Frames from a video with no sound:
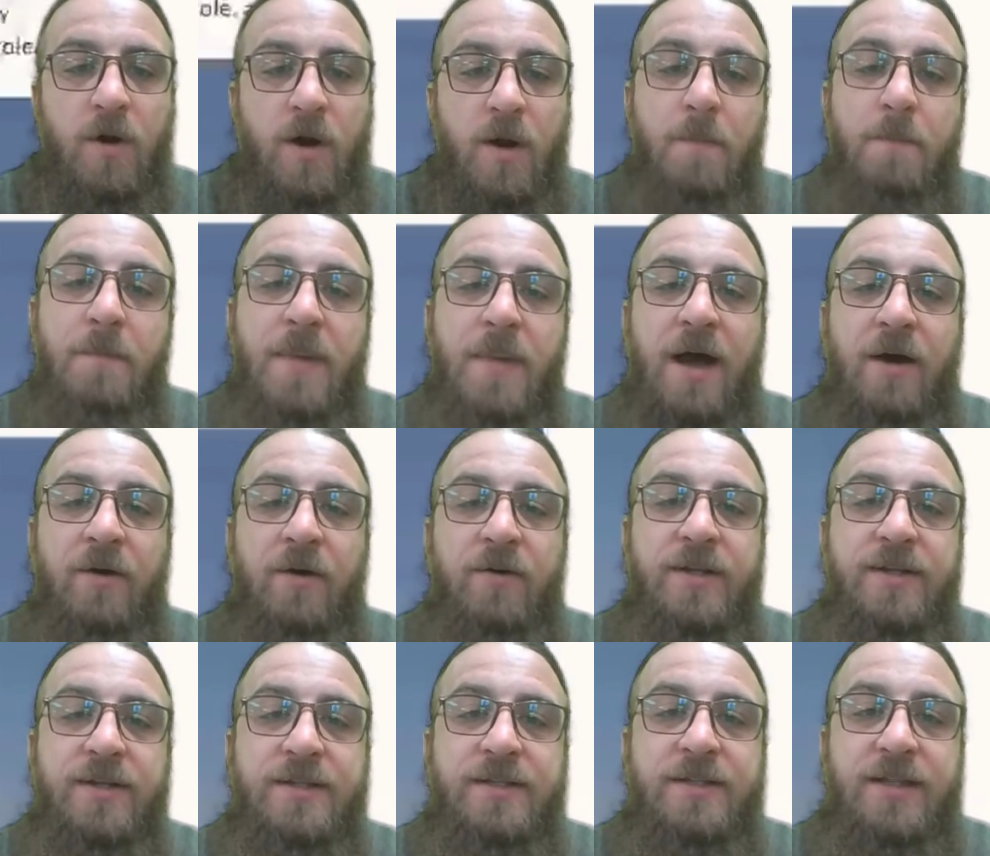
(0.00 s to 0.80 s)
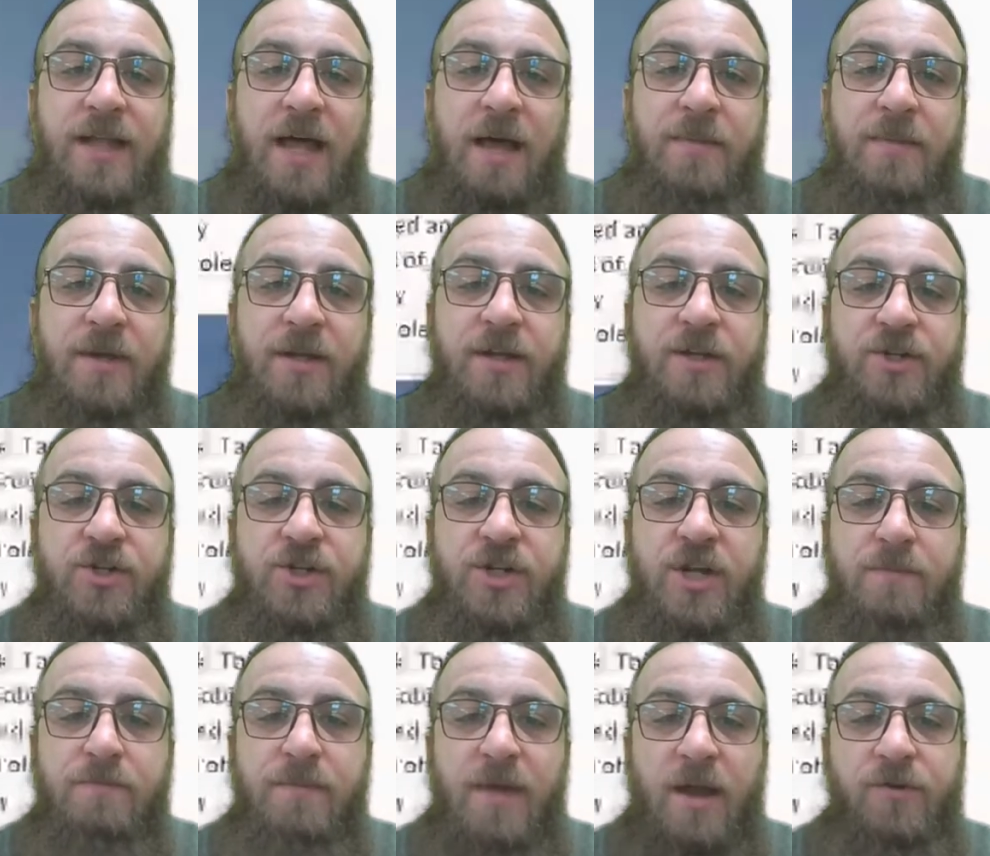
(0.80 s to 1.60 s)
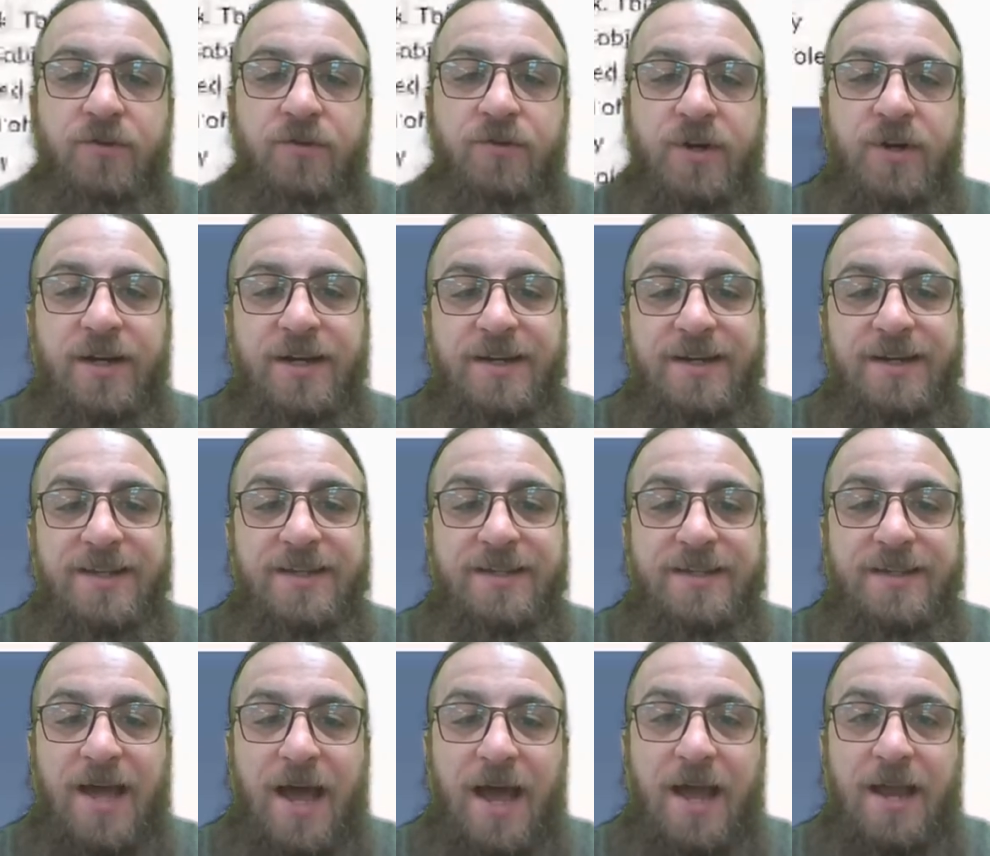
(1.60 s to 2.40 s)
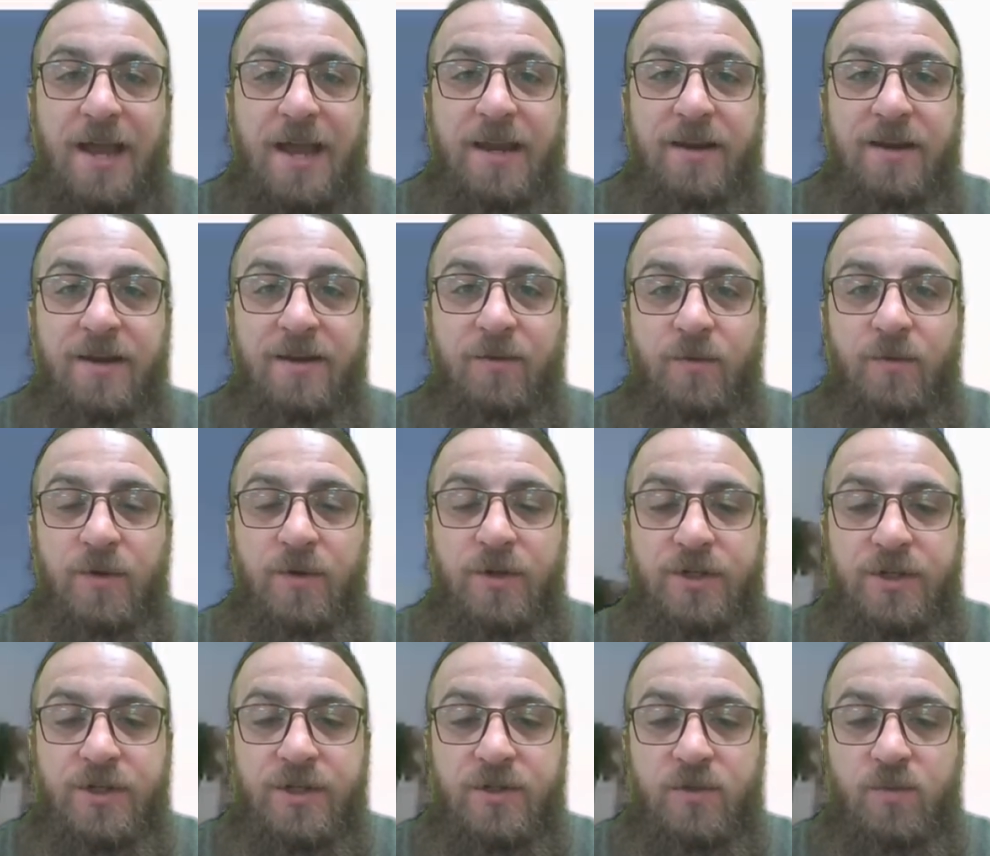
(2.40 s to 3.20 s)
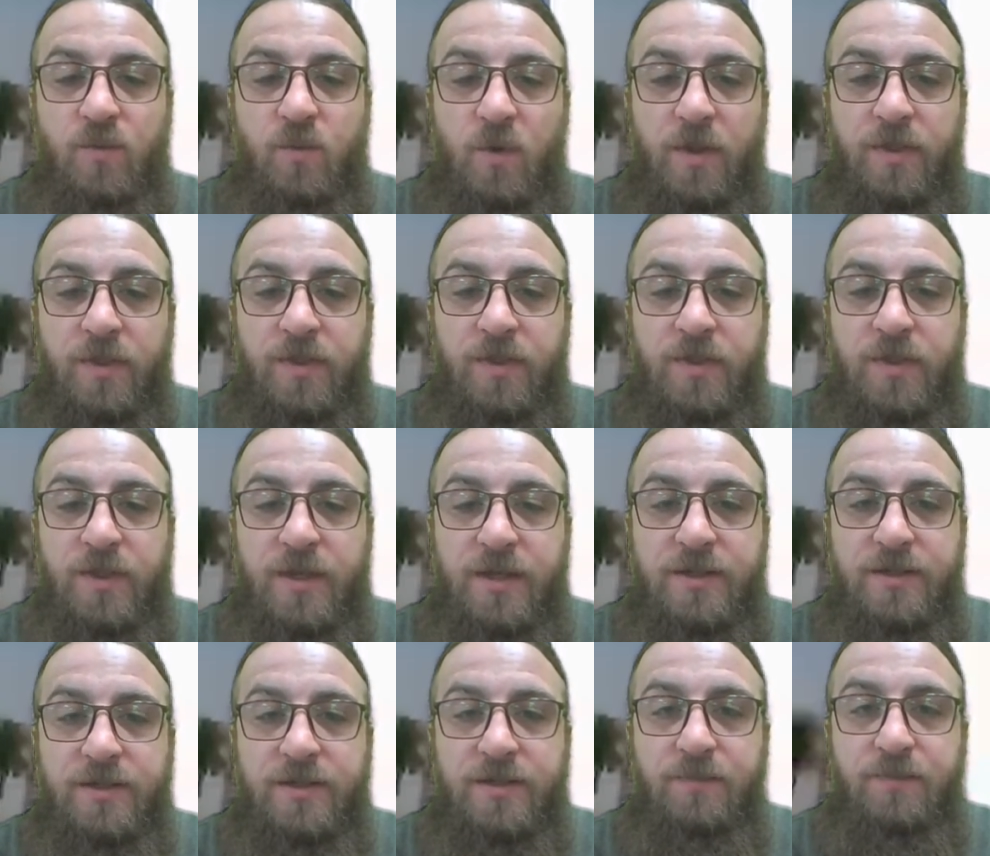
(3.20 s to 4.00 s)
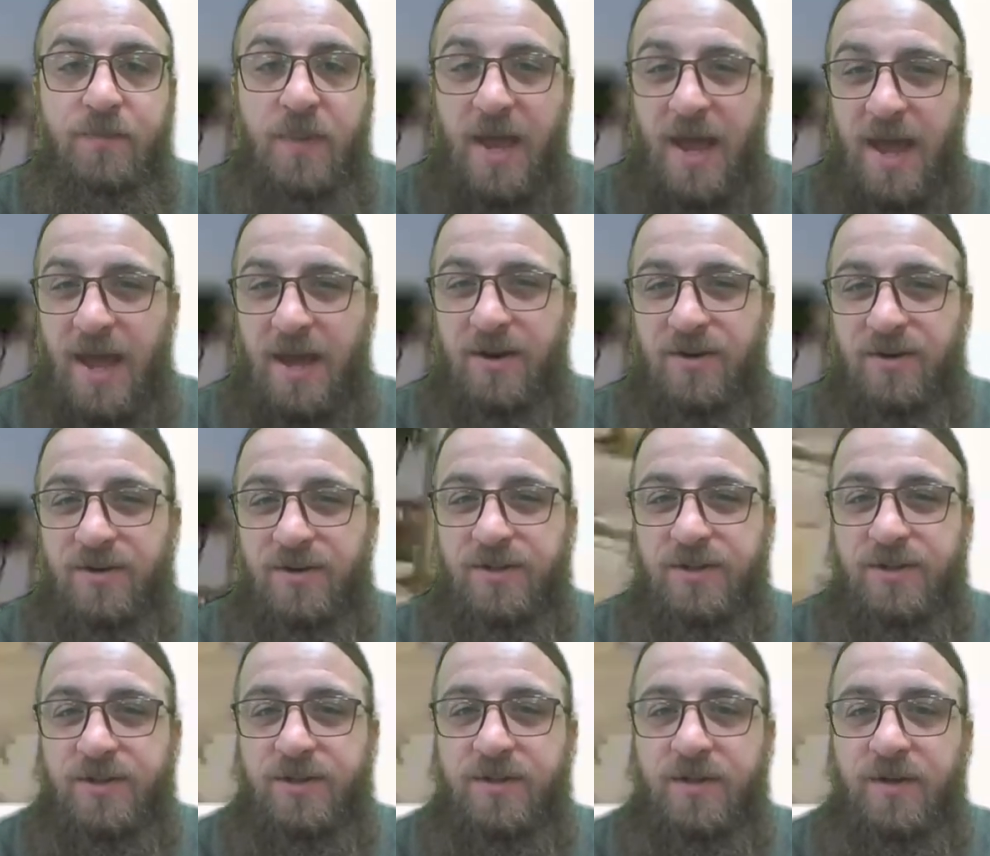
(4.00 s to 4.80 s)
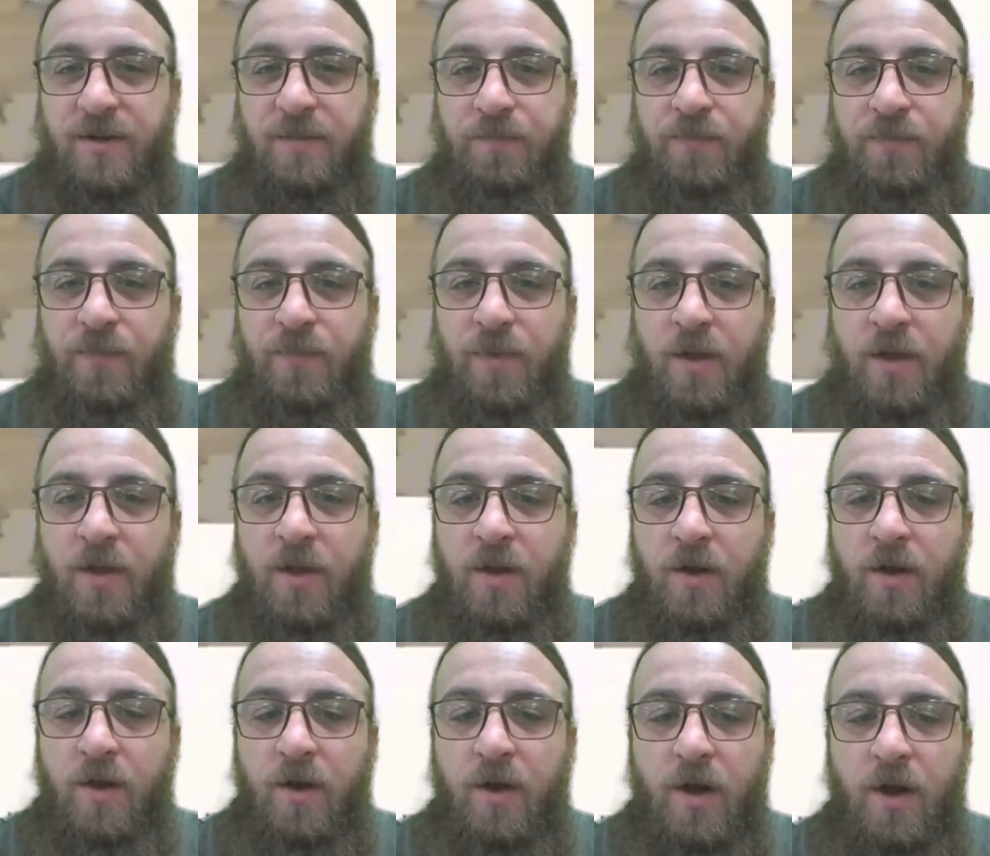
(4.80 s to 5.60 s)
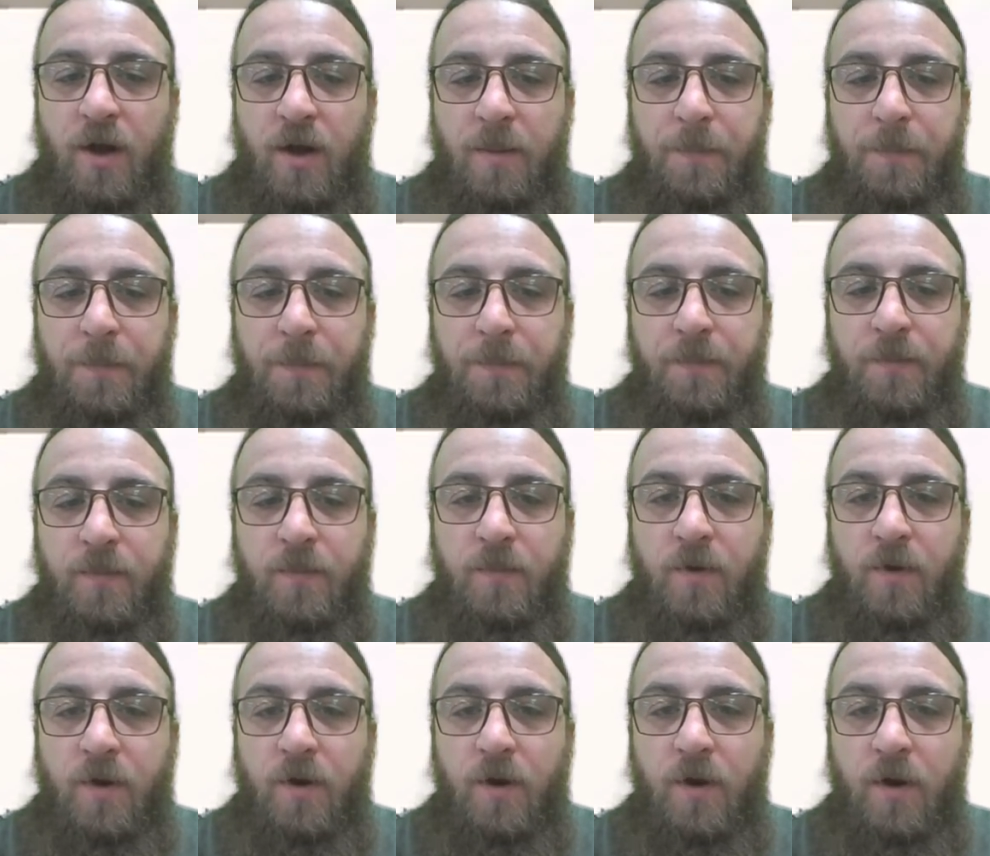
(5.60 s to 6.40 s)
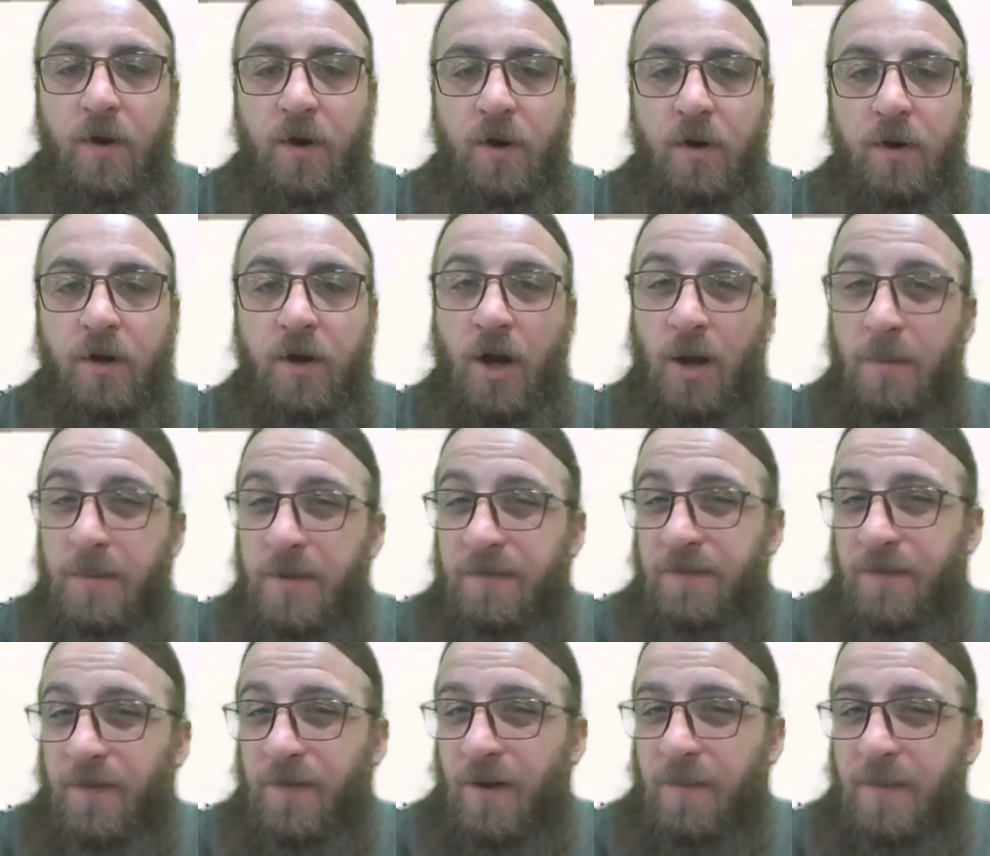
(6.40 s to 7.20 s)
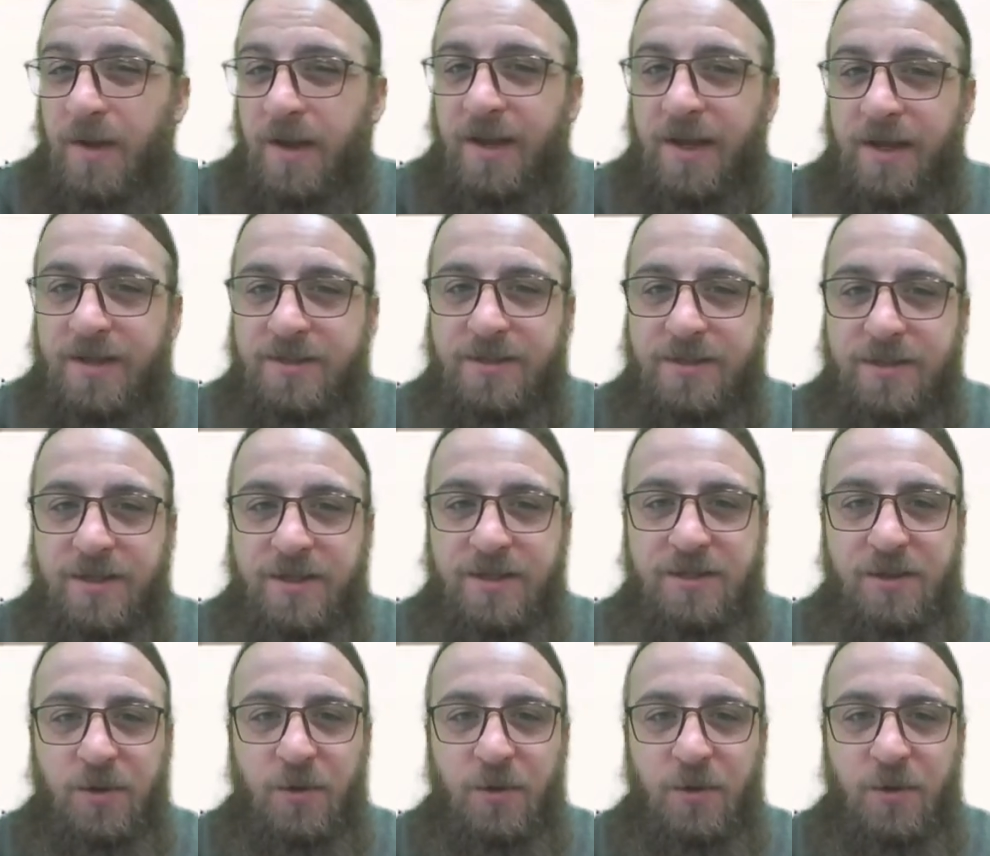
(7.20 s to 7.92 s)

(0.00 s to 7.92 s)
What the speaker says: about Islamic geometric design, which is what these patterns are coming from, I guess is a